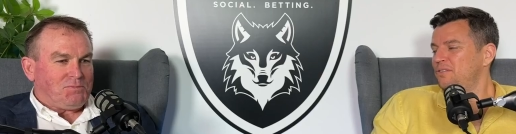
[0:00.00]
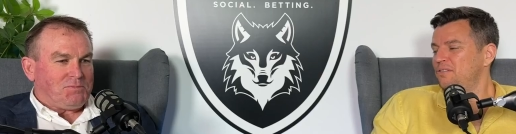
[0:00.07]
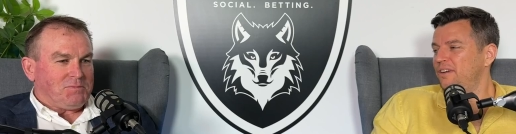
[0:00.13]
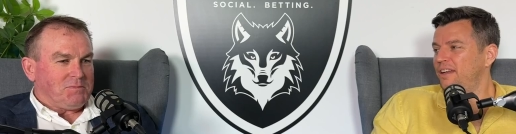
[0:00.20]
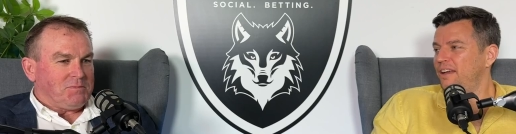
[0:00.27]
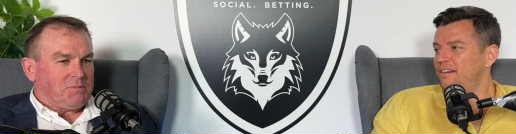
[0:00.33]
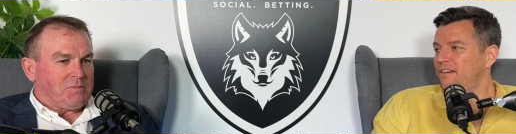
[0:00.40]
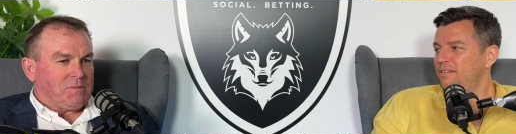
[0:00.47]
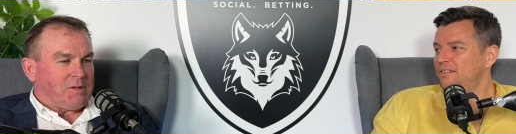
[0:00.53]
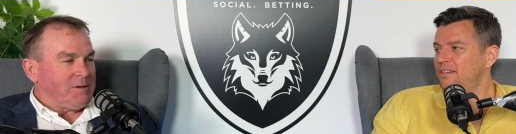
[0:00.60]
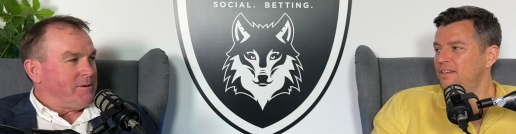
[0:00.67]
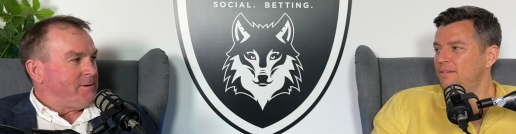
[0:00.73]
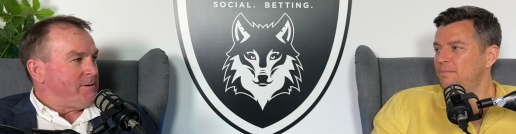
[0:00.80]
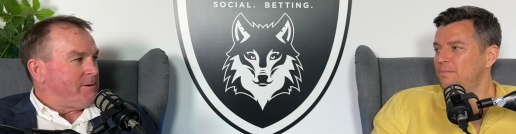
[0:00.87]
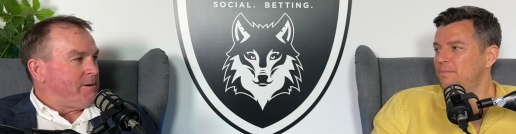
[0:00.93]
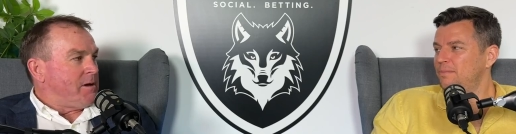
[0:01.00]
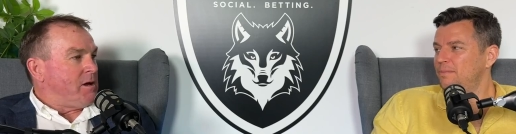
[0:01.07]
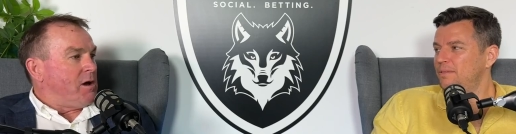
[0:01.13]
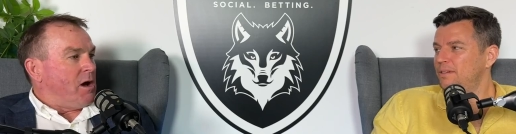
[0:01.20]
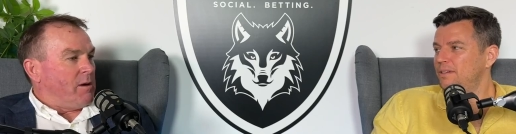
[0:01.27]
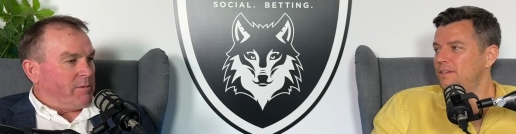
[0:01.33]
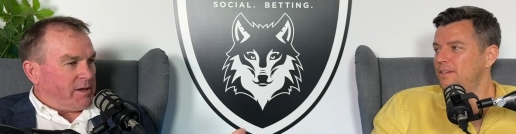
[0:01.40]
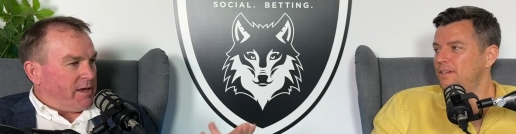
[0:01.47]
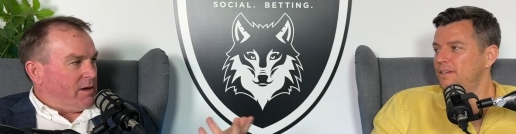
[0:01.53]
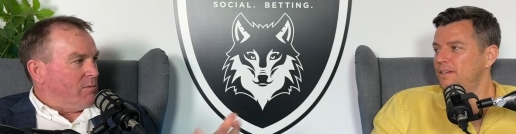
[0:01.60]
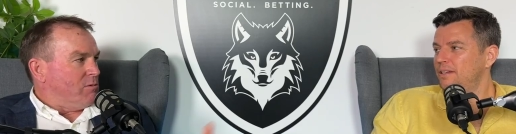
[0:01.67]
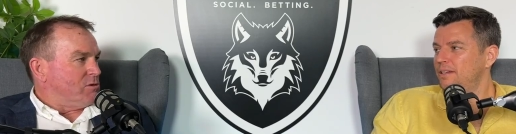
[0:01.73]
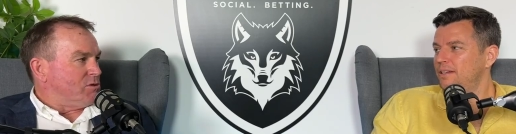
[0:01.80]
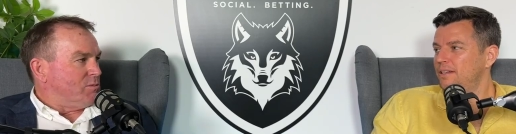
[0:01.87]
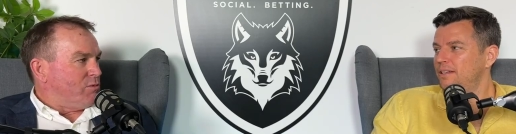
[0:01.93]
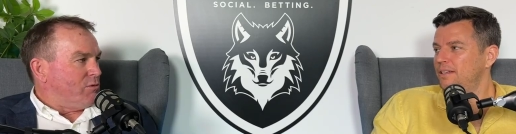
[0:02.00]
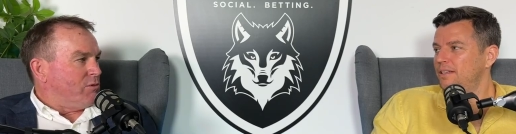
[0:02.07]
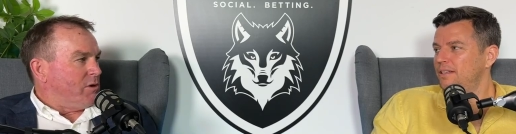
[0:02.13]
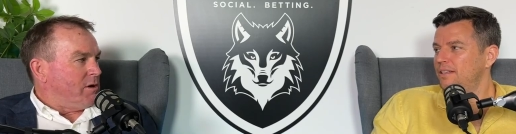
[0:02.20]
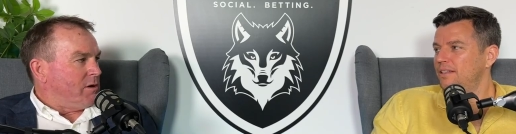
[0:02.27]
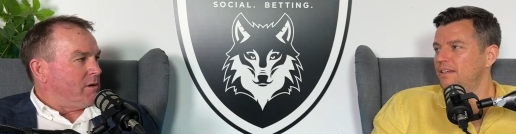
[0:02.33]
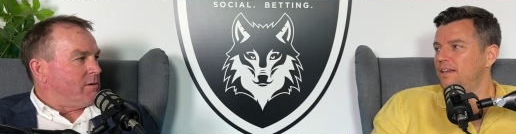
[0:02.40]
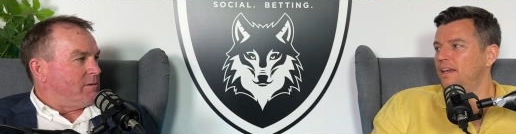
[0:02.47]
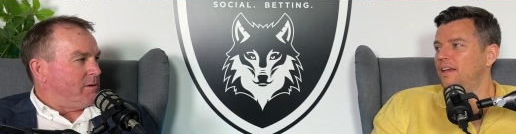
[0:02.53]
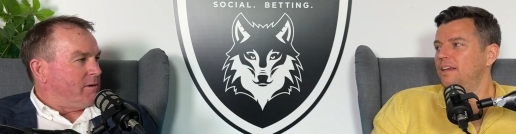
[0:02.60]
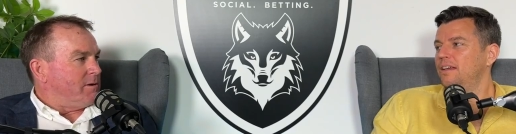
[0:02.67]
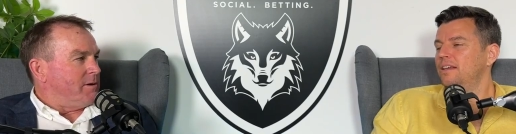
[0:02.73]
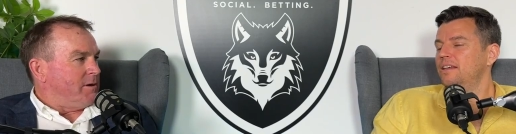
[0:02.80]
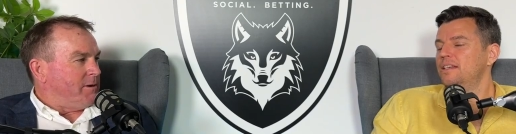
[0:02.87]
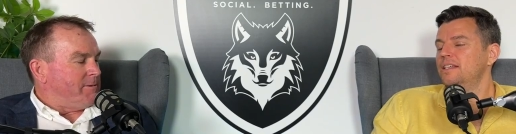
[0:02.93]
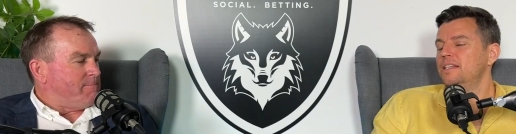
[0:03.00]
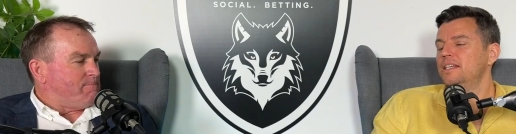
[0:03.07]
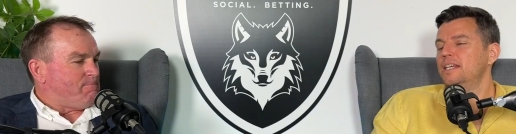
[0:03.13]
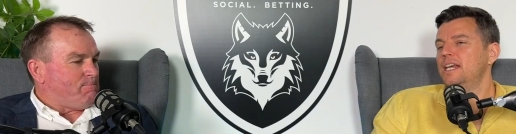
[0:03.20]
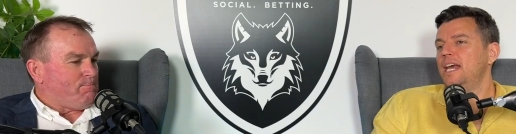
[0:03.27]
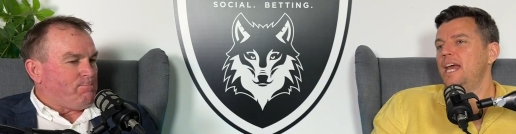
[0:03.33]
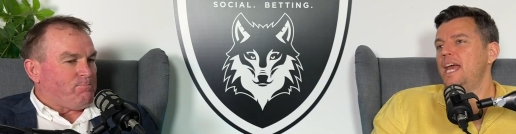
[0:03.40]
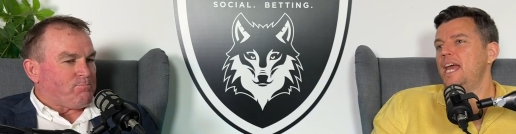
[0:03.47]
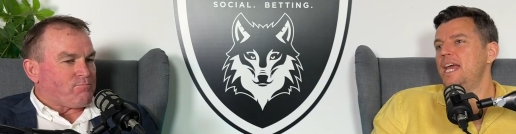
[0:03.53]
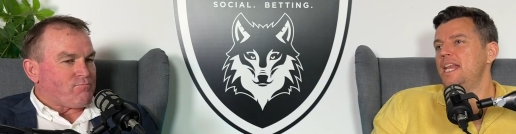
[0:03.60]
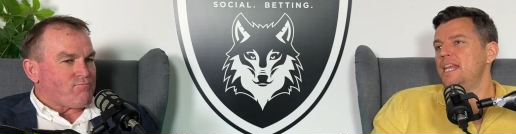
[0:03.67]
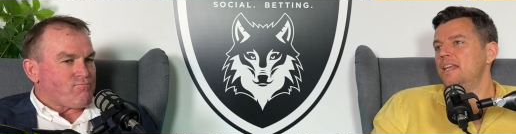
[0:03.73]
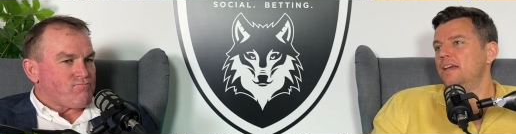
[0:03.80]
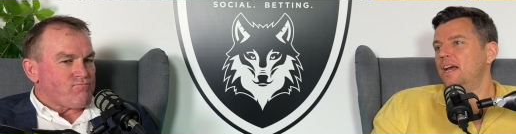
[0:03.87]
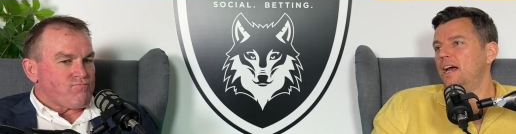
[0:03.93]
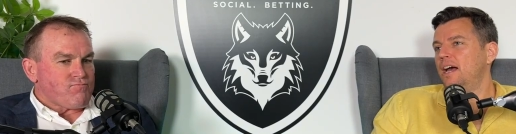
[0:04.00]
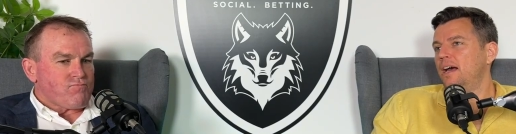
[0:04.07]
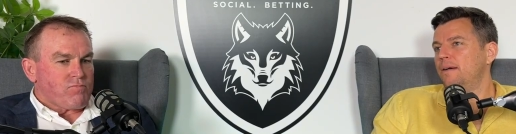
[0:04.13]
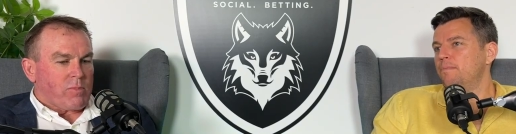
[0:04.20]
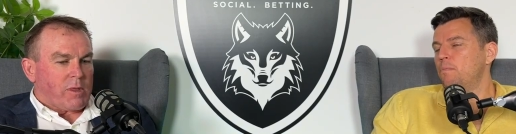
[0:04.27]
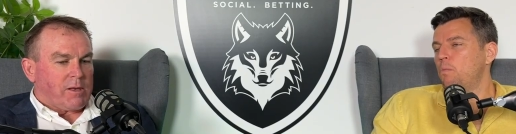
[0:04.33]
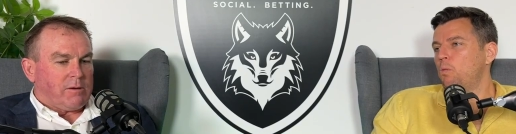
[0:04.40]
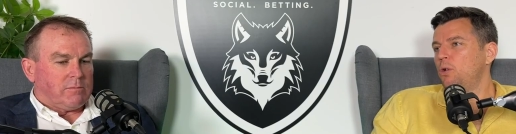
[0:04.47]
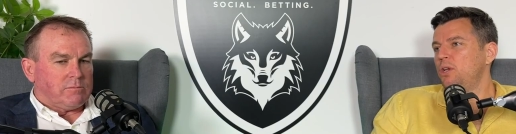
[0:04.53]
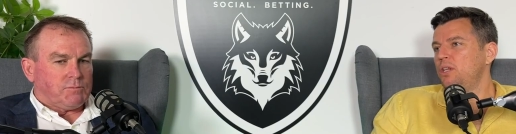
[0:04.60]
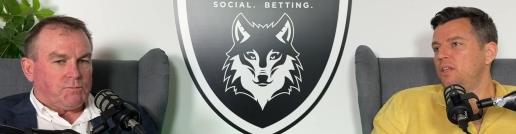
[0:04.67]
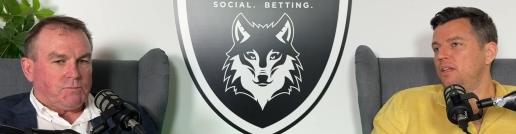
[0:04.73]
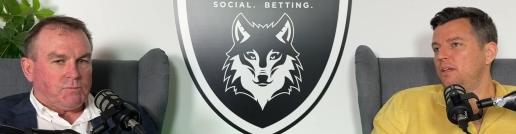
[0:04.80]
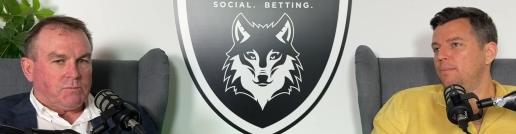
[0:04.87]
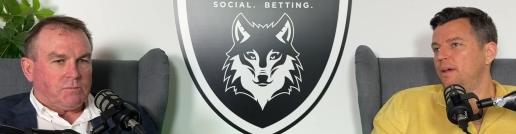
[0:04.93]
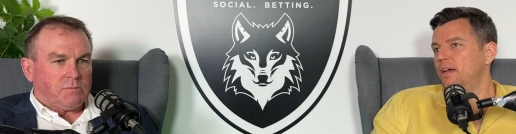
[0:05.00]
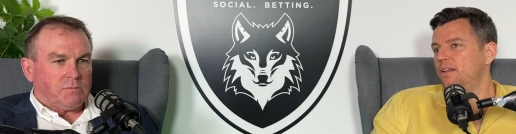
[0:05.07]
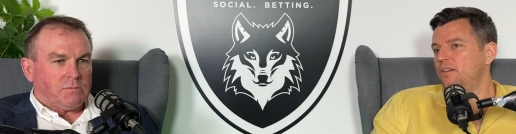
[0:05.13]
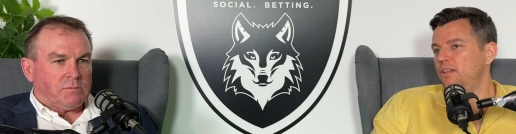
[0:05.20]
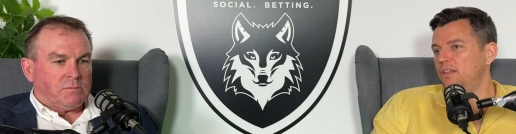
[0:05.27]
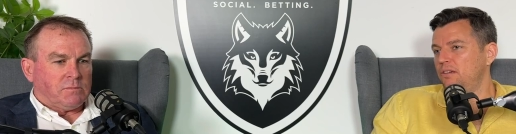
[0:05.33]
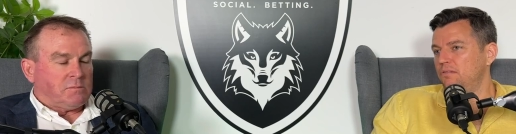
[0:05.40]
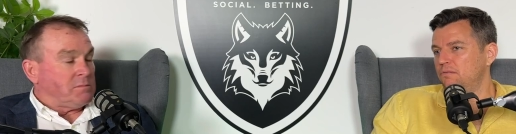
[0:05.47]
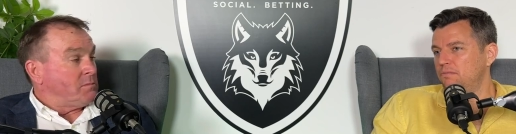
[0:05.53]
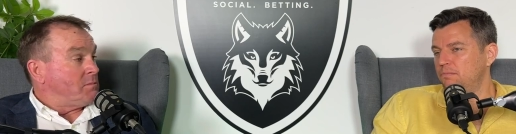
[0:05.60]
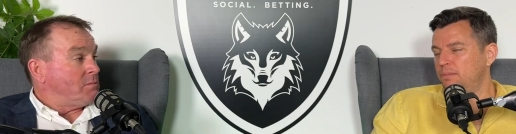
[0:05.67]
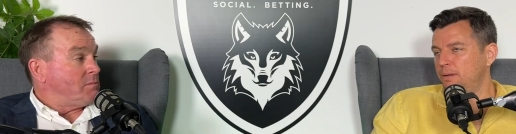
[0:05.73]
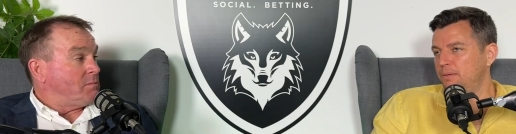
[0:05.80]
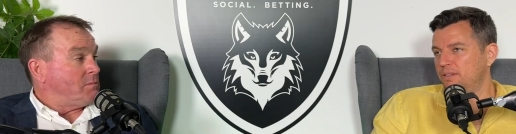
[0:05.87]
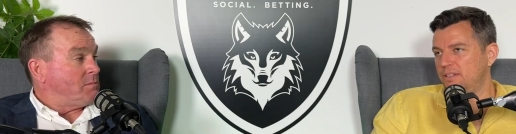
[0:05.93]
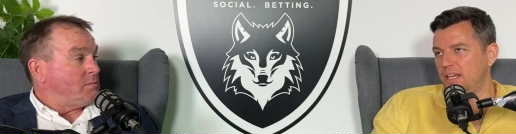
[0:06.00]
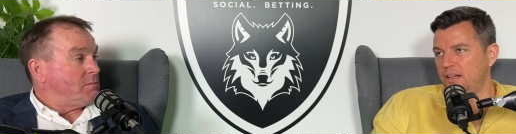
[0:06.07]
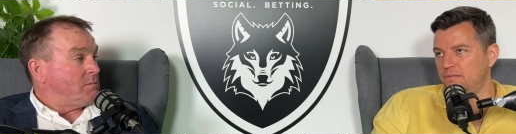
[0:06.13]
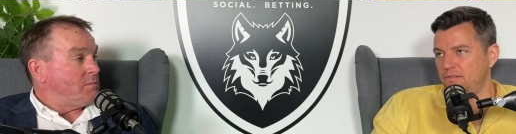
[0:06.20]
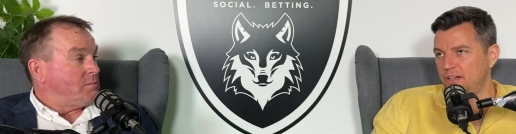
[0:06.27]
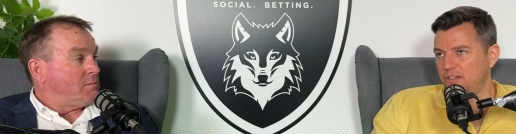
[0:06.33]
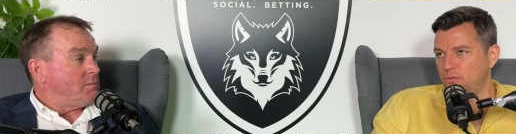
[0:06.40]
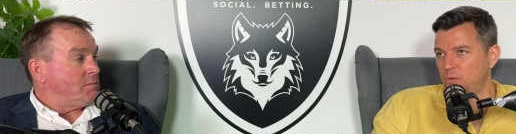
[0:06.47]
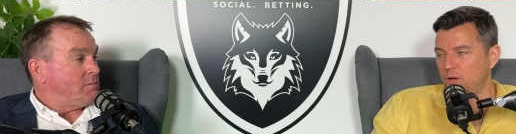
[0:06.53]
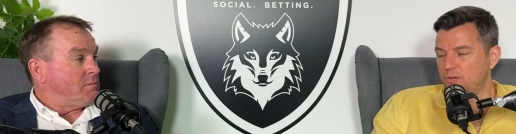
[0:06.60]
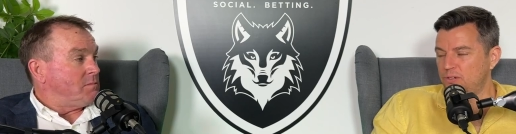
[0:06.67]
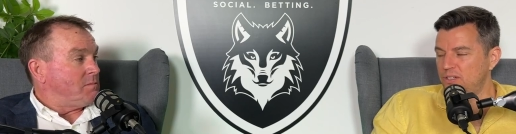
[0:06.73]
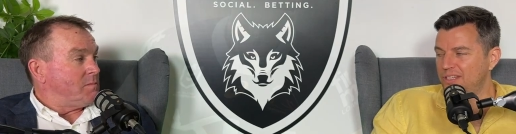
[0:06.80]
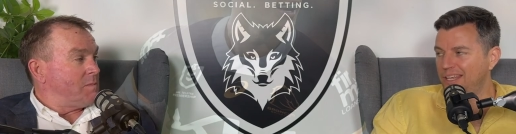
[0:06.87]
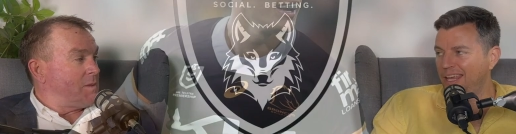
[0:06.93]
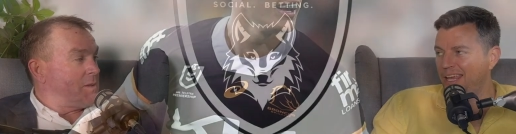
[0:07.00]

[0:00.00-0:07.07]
Speaker 1: your NRL team?
Speaker 2: I'm a Cowboy supporter. Okay.
Speaker 1: Yeah. And um, what do you think about? Do you think people are saying Reece Walsh is the